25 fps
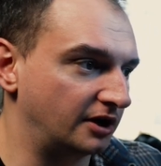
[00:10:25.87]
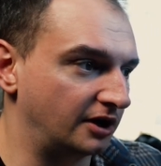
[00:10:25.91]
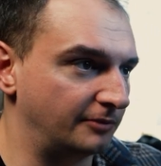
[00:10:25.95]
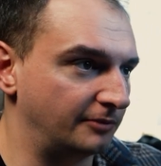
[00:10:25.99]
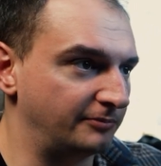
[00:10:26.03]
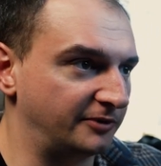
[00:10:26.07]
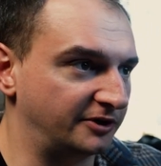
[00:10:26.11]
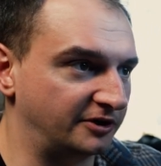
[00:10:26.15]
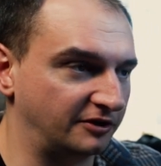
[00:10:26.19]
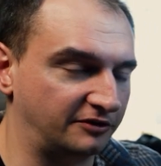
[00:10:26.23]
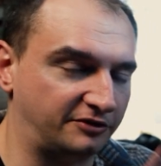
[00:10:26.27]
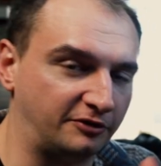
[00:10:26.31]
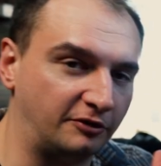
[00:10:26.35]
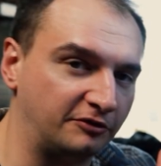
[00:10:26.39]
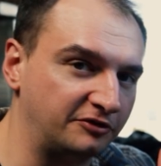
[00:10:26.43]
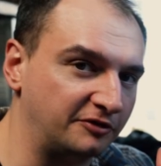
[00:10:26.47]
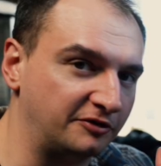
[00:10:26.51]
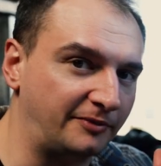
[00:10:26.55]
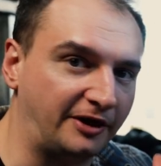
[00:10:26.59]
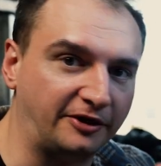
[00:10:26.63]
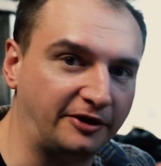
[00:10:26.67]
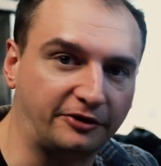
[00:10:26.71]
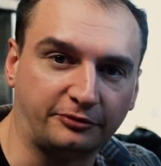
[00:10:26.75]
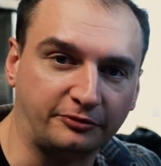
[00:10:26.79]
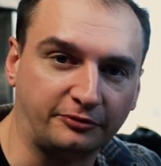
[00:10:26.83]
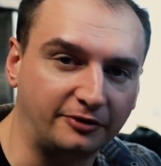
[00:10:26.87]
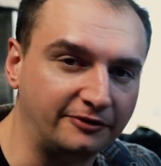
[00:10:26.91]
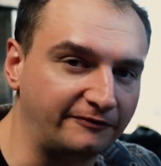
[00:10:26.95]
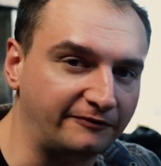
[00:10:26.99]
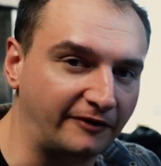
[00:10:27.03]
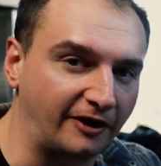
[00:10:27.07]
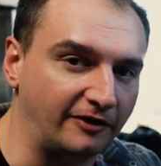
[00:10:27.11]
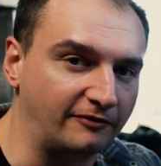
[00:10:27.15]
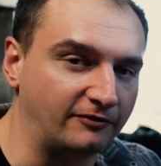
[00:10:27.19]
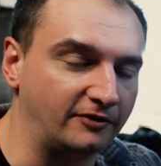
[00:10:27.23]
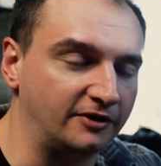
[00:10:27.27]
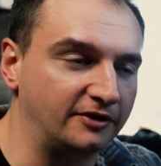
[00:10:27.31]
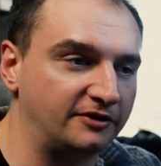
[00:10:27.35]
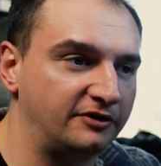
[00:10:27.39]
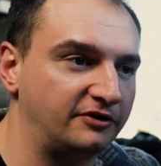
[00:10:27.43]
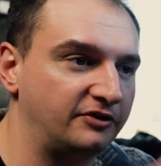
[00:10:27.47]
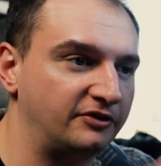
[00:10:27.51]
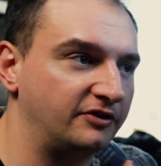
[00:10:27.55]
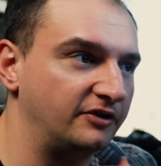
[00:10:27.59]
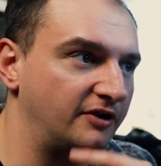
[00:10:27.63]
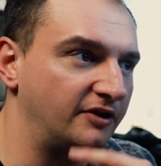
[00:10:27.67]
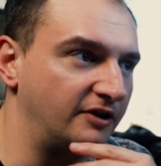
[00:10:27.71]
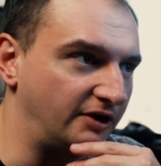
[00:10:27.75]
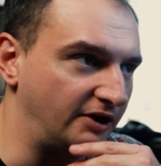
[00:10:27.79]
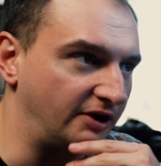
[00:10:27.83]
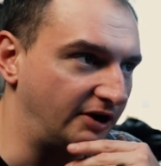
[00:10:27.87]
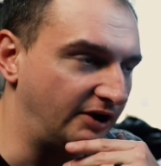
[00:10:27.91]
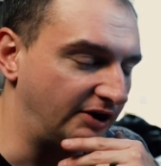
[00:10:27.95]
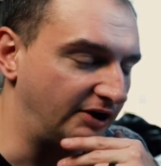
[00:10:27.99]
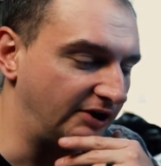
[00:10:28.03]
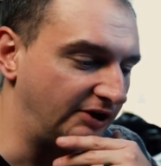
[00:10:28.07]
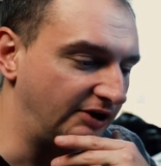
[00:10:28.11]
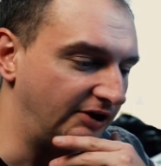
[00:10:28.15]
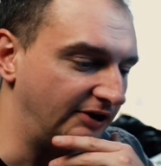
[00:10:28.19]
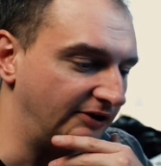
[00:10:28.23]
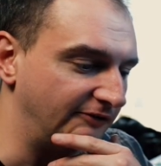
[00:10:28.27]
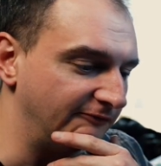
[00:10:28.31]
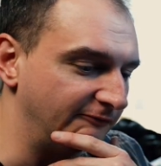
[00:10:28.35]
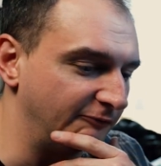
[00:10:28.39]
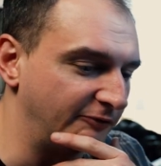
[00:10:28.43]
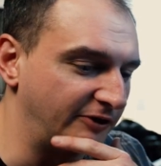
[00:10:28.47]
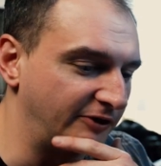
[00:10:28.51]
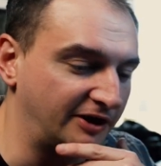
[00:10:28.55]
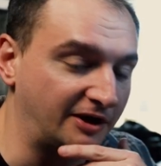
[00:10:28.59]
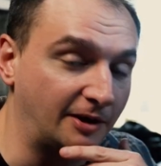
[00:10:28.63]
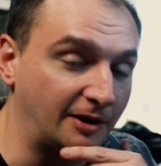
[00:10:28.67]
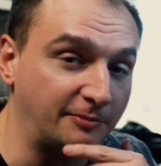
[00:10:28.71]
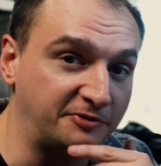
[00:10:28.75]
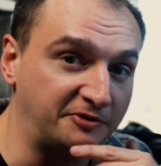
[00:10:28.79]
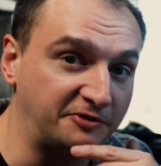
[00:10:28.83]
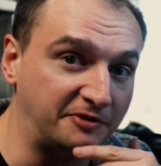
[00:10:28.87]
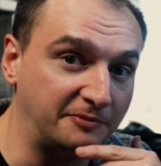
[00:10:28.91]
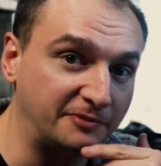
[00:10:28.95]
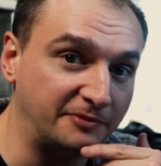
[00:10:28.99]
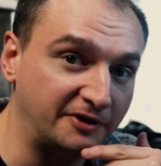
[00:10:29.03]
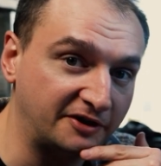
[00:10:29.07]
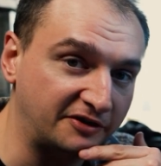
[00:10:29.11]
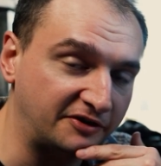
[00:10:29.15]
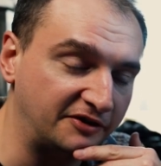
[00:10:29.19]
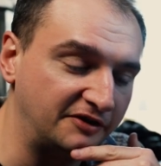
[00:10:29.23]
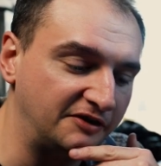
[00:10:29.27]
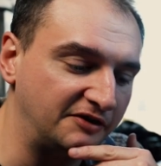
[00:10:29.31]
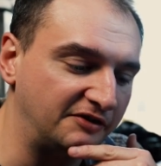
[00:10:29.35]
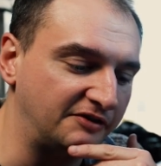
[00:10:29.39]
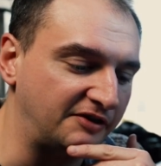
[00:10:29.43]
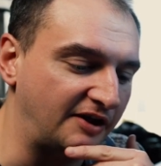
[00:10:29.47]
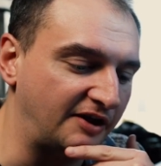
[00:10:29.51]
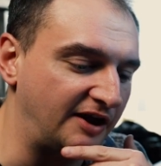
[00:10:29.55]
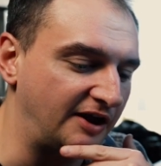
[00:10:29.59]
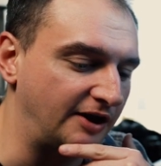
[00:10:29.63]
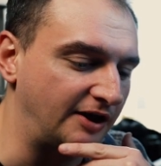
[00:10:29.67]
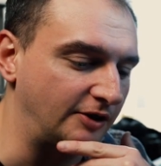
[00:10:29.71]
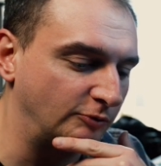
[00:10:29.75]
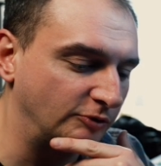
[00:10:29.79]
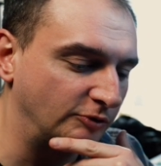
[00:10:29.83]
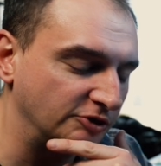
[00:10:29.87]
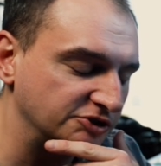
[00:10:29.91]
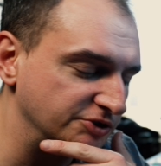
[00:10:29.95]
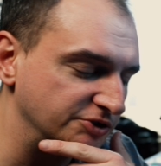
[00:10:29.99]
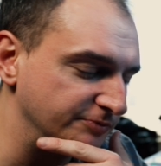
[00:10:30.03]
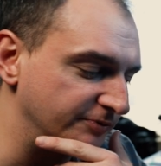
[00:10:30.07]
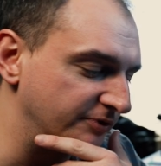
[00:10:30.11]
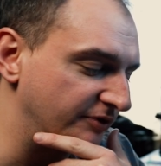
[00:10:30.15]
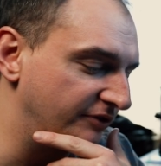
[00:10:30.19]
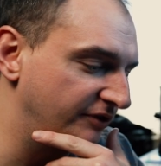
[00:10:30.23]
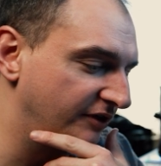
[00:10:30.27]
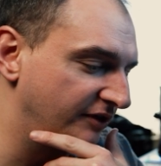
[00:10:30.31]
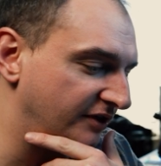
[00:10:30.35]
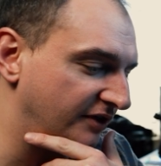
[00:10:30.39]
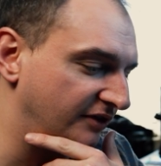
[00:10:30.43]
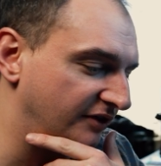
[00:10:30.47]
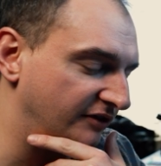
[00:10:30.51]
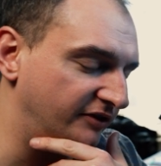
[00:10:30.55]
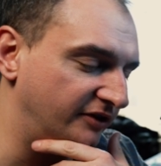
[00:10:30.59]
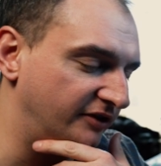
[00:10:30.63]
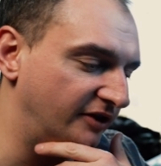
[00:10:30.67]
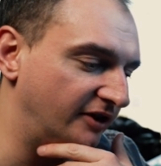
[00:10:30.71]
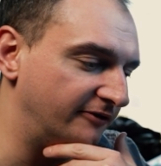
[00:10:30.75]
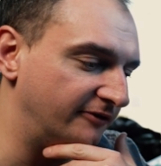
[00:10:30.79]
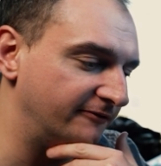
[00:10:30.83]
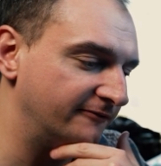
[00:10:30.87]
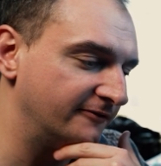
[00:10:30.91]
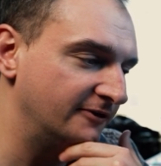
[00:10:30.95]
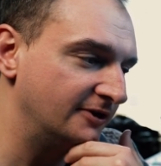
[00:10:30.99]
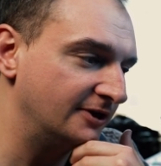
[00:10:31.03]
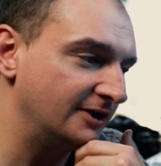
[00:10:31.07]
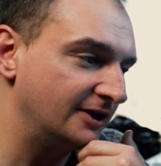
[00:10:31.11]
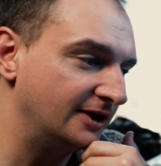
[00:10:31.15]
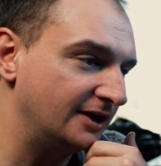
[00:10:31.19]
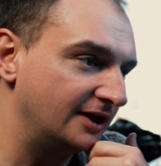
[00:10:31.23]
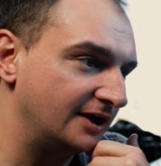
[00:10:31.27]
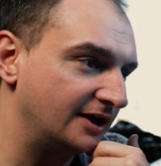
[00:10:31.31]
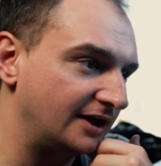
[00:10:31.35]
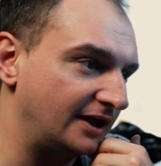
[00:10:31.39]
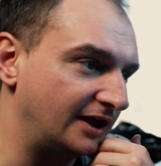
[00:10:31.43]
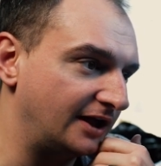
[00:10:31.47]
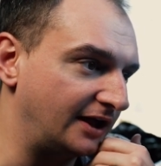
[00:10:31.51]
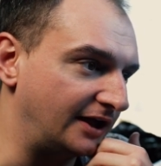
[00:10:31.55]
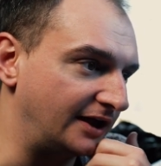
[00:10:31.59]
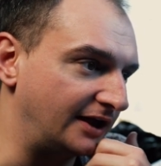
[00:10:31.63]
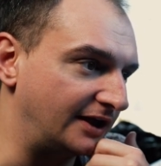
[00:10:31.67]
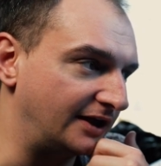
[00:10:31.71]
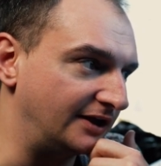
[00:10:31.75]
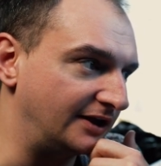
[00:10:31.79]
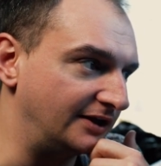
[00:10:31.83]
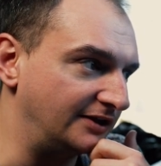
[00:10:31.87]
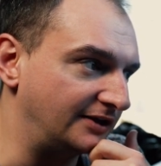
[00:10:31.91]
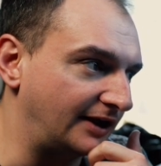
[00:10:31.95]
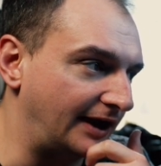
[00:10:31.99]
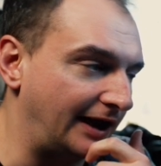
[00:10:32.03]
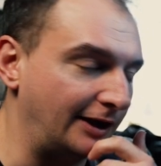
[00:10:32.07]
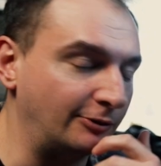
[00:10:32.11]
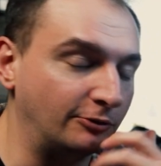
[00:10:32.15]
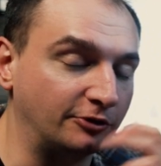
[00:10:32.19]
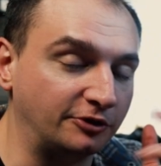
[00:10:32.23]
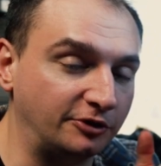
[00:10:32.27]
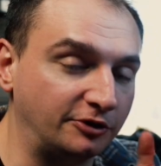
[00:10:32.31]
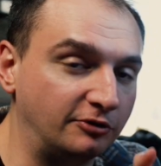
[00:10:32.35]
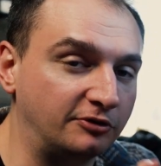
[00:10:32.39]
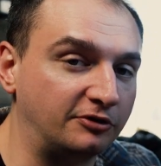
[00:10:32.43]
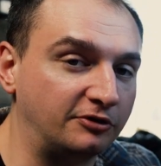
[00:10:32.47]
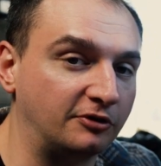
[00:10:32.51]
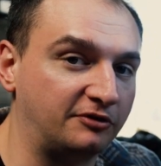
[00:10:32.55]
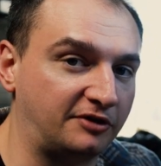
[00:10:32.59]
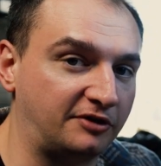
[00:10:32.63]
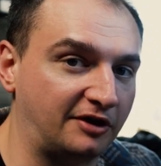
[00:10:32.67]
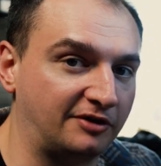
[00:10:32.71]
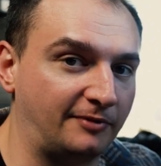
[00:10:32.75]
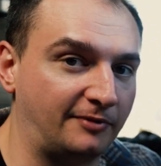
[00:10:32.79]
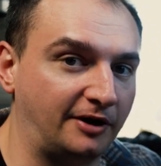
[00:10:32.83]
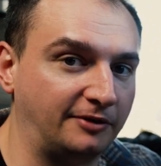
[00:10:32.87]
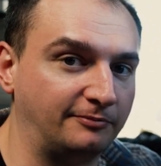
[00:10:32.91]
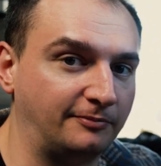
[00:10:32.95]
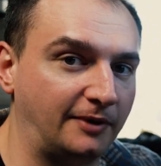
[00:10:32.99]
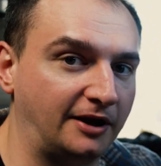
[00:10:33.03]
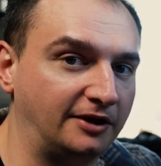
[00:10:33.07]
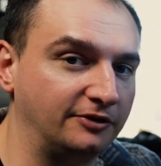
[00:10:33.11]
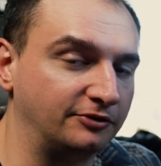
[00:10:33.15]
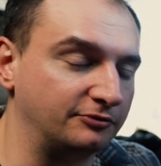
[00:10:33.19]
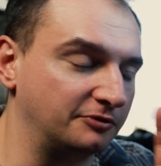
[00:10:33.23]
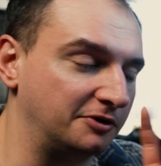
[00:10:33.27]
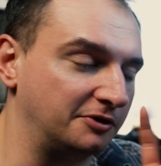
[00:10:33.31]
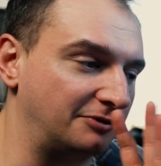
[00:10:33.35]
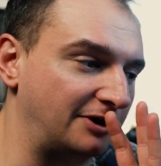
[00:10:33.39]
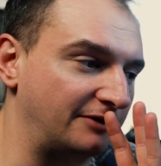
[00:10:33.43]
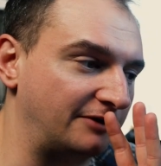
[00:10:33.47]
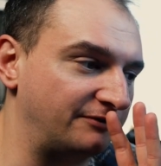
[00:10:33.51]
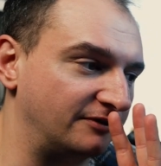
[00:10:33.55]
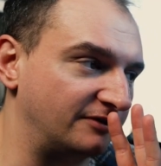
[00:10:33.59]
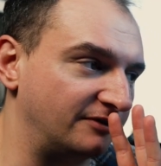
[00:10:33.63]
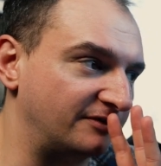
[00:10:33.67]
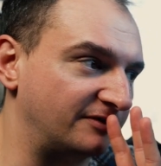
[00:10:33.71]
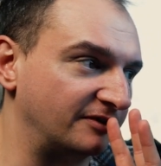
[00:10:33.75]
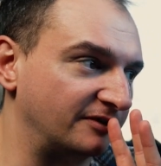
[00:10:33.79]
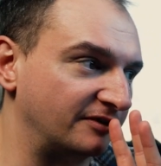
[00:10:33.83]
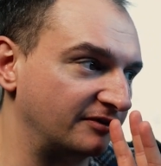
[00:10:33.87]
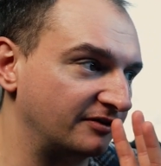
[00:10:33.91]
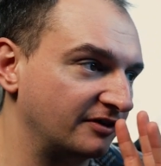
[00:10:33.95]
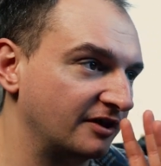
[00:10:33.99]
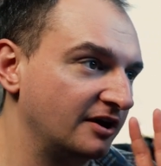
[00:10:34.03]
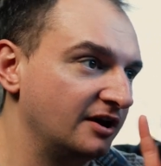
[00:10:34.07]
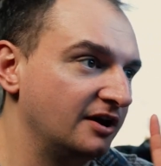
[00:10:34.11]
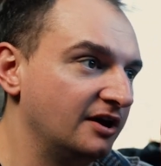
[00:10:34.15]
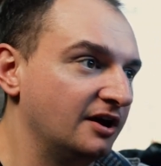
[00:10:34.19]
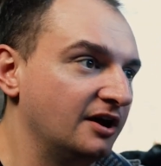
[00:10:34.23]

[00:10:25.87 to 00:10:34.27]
Because those are my 3 favorites when it comes to mixes and worship music and stuff. And I will use those as my main 3 references.